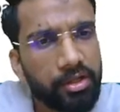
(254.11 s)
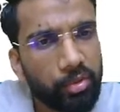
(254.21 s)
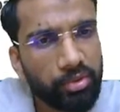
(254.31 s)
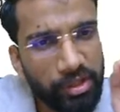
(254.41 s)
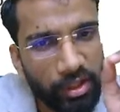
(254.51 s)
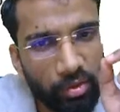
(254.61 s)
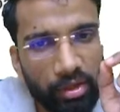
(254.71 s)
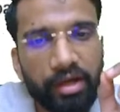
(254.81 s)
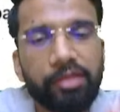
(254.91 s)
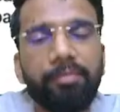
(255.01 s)
so the
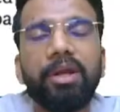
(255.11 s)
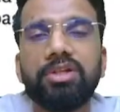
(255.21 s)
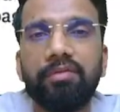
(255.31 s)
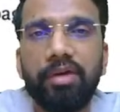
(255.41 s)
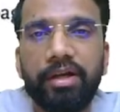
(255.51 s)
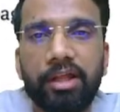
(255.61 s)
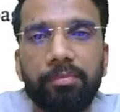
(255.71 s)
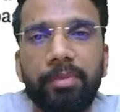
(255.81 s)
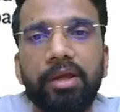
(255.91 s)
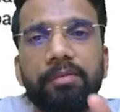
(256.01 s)
cellular respiration will
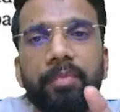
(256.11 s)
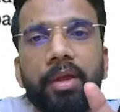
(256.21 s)
take place,